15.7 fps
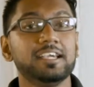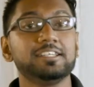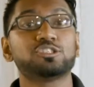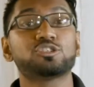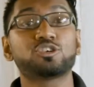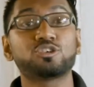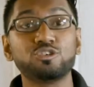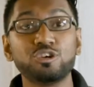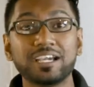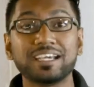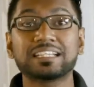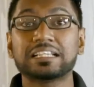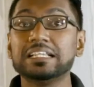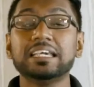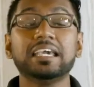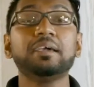is
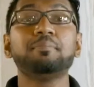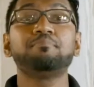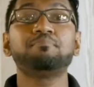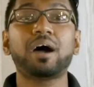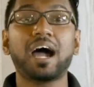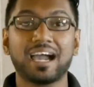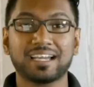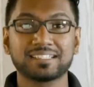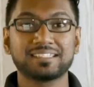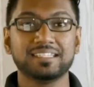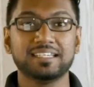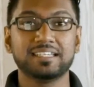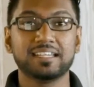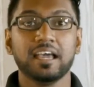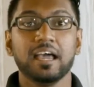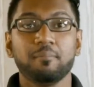greatly
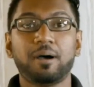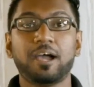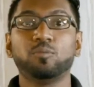impacted